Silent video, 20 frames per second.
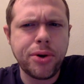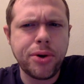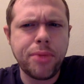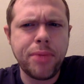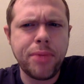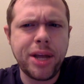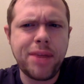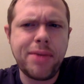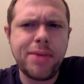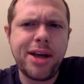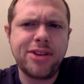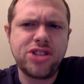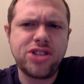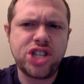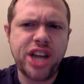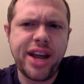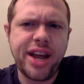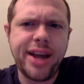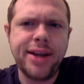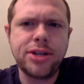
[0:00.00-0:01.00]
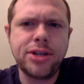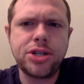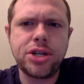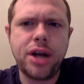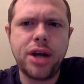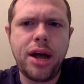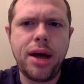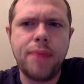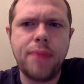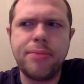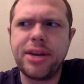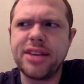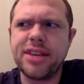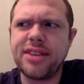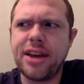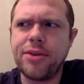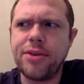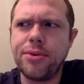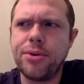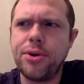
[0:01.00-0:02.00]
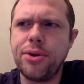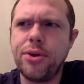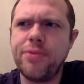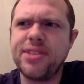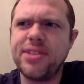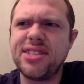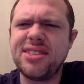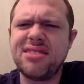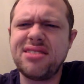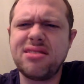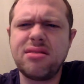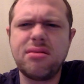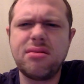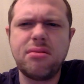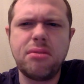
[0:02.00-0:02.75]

complain about change because I don't know if it's